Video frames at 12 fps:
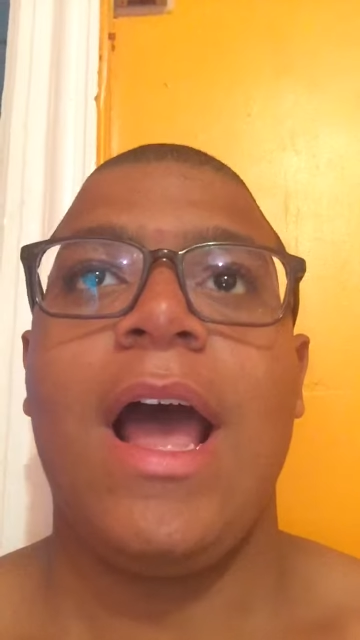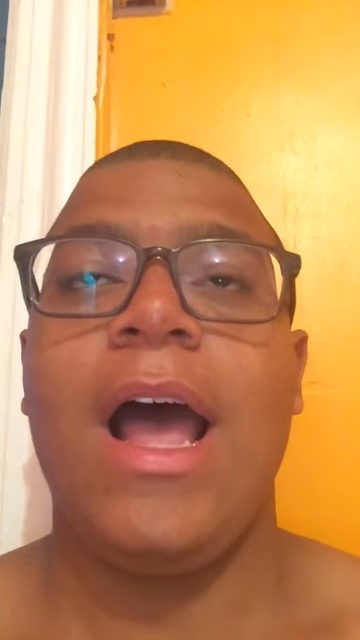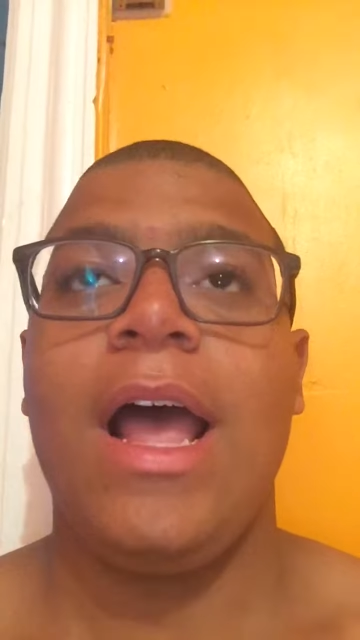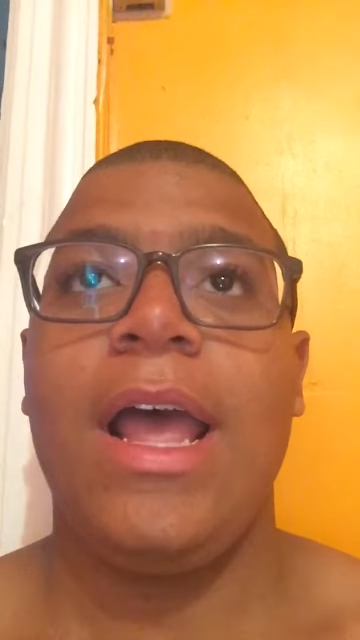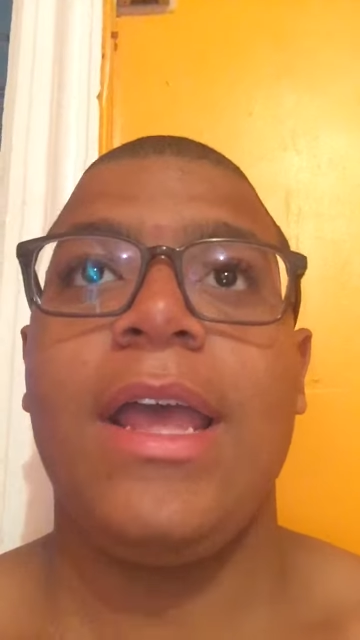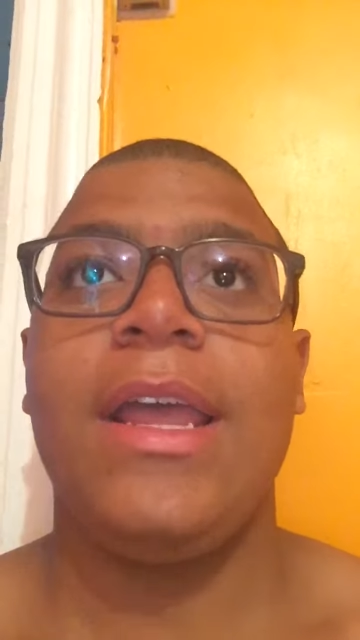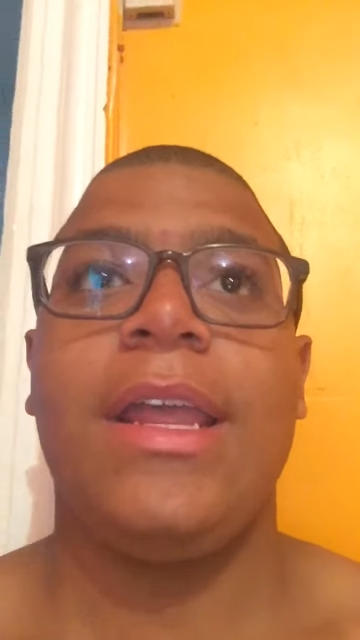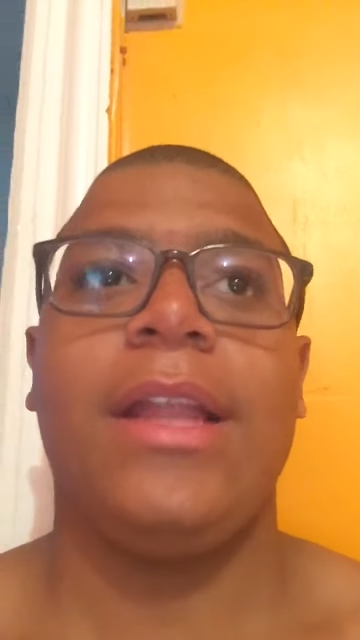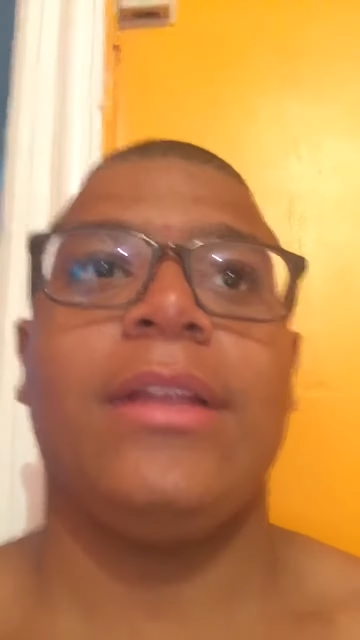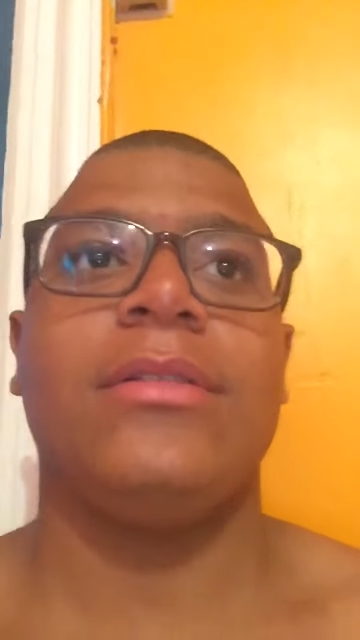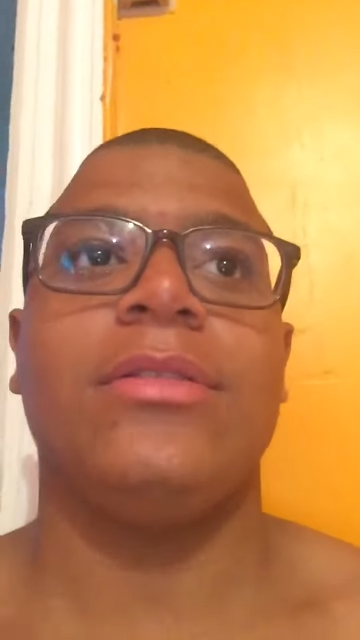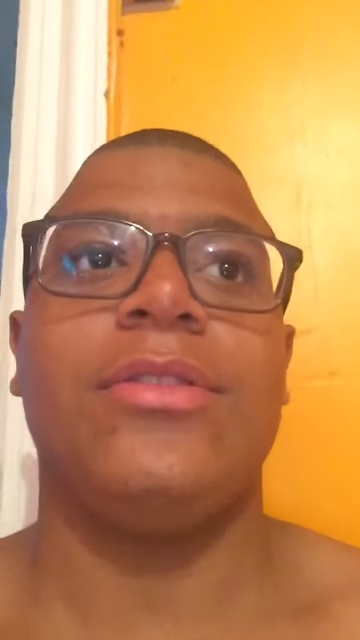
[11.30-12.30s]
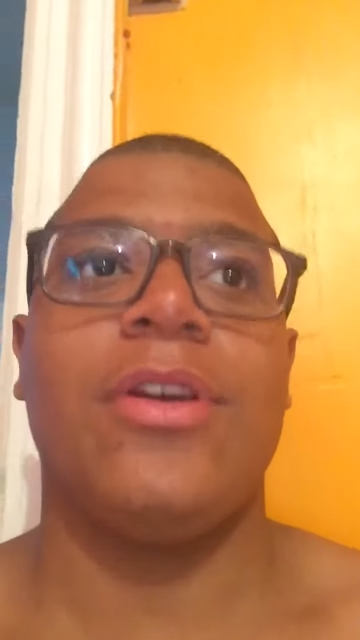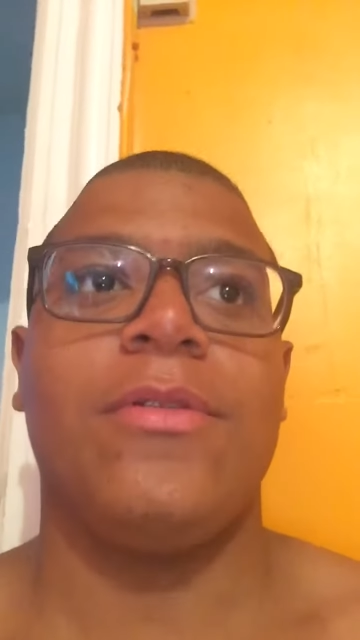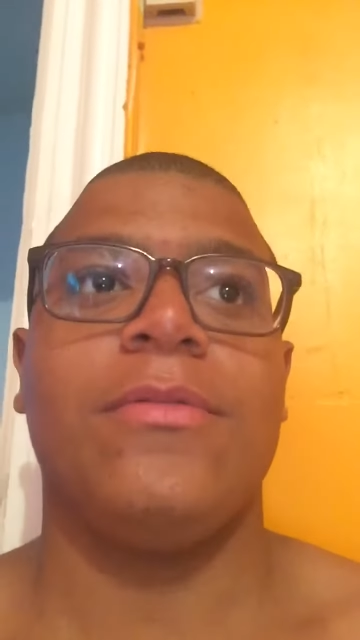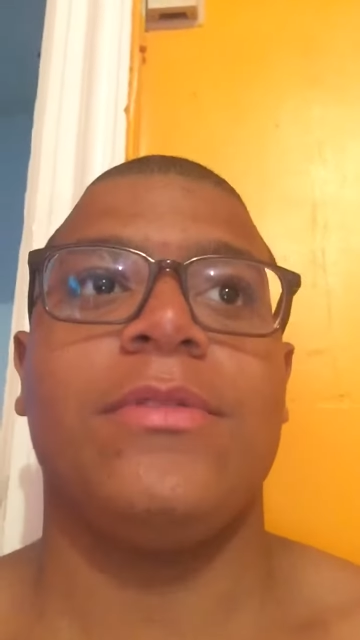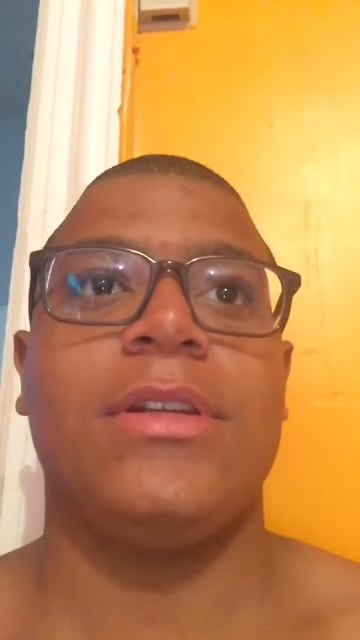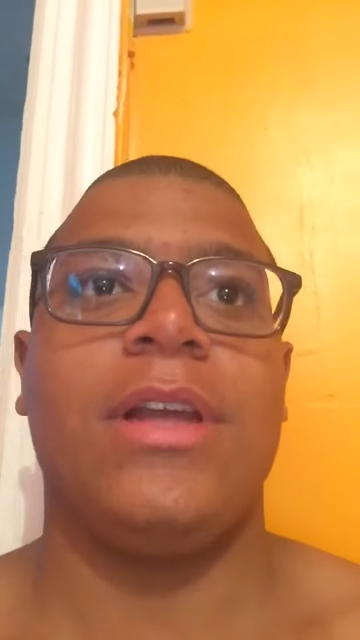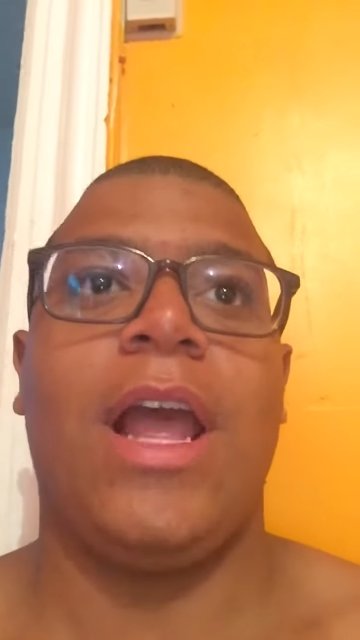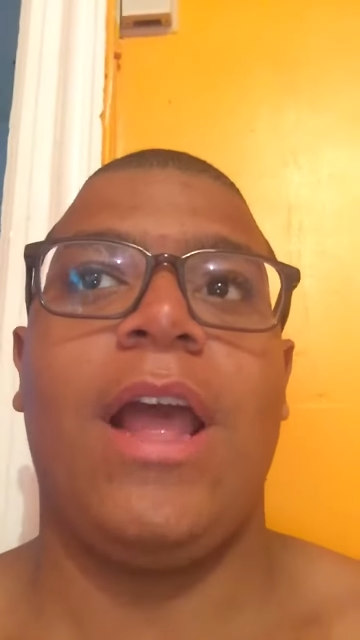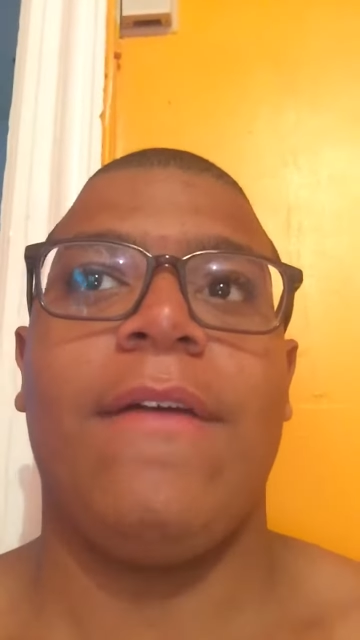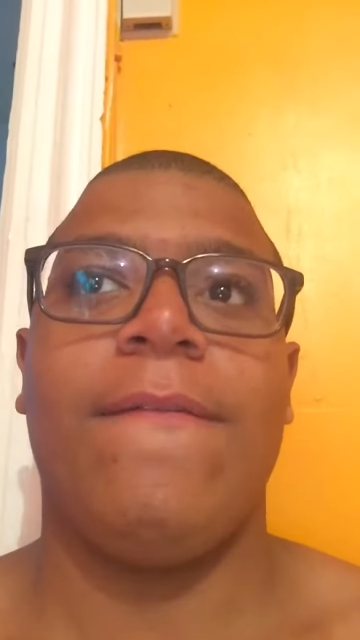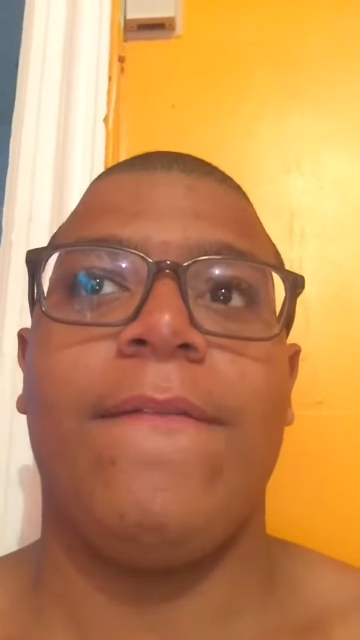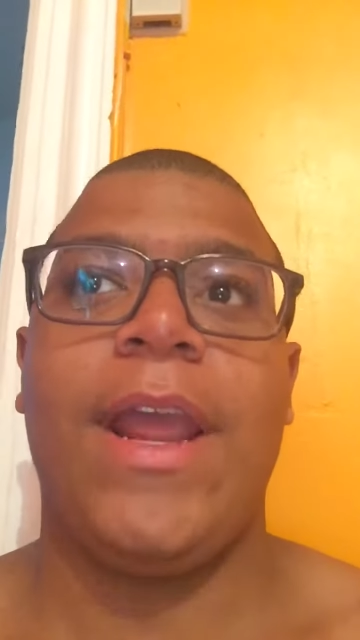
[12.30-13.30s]
I don't
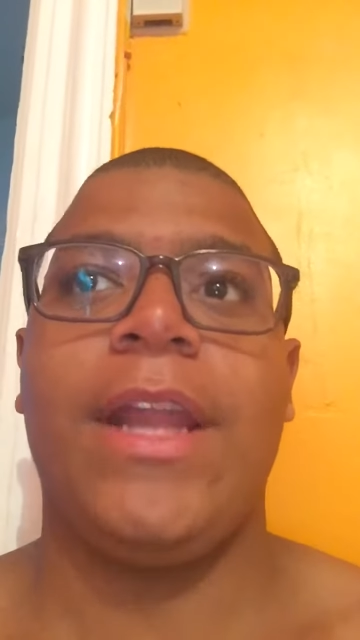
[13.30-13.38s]
have